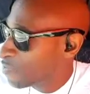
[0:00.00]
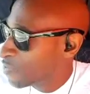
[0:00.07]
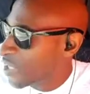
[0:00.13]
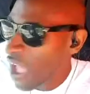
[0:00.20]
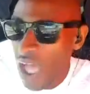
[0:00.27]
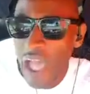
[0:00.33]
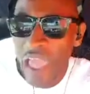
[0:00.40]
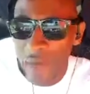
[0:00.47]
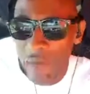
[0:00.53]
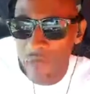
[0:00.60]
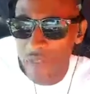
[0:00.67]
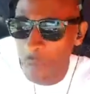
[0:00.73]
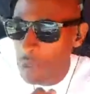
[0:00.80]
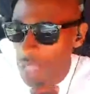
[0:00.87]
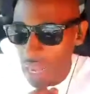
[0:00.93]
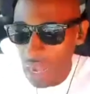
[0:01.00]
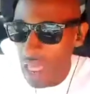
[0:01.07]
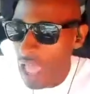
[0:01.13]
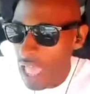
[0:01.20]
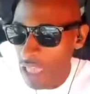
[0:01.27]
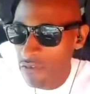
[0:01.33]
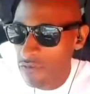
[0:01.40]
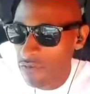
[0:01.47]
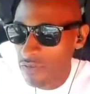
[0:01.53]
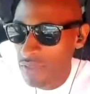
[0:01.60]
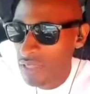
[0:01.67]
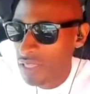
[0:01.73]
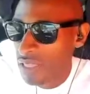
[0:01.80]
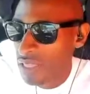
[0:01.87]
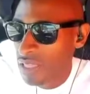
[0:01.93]
time to be alive
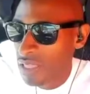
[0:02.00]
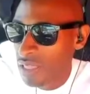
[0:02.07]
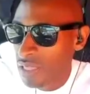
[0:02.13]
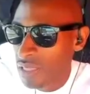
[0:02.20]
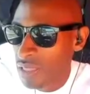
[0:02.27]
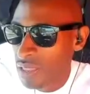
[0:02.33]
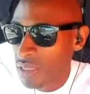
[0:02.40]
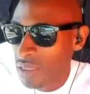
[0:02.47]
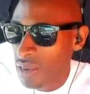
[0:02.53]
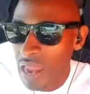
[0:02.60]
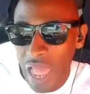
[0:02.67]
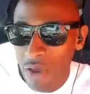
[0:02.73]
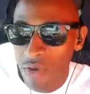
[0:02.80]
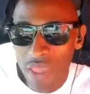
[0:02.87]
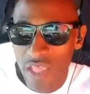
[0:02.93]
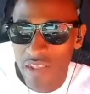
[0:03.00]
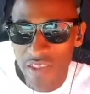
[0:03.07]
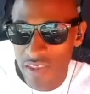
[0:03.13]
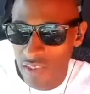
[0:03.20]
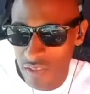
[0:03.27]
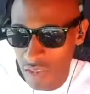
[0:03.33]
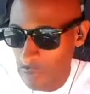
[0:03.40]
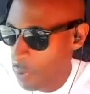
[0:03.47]
in our existence,